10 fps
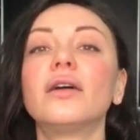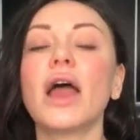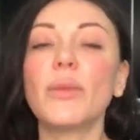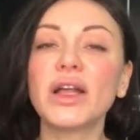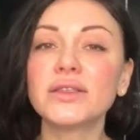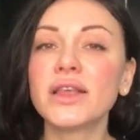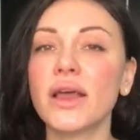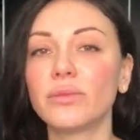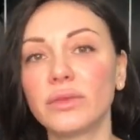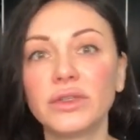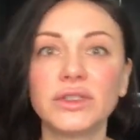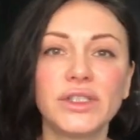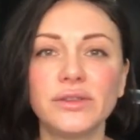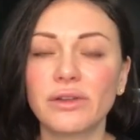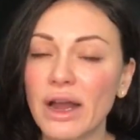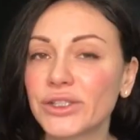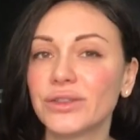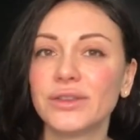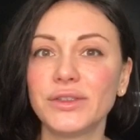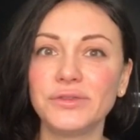among them
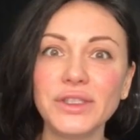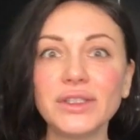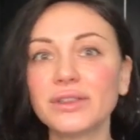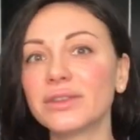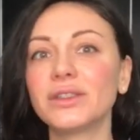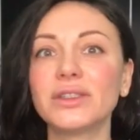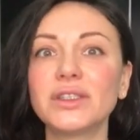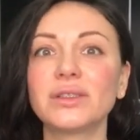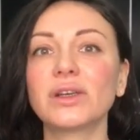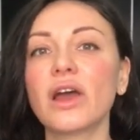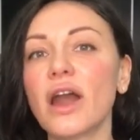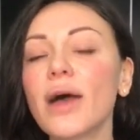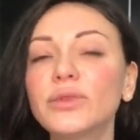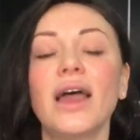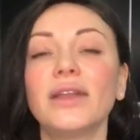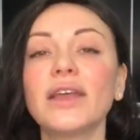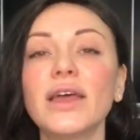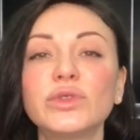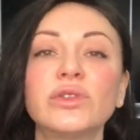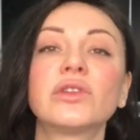Russian TV, this corrupt and
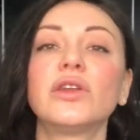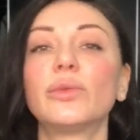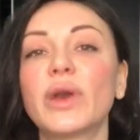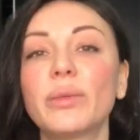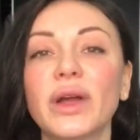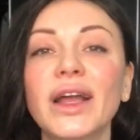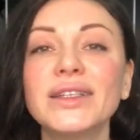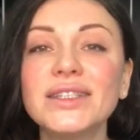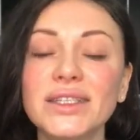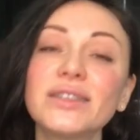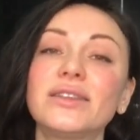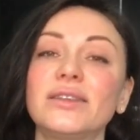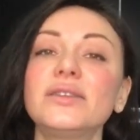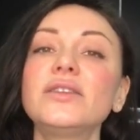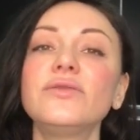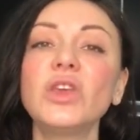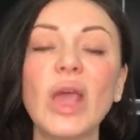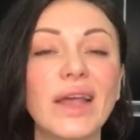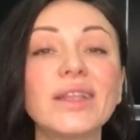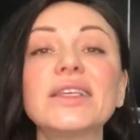absolutely propagandist TV,
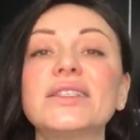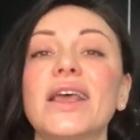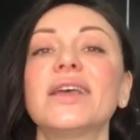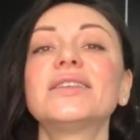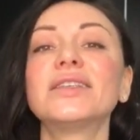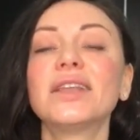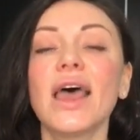and he says that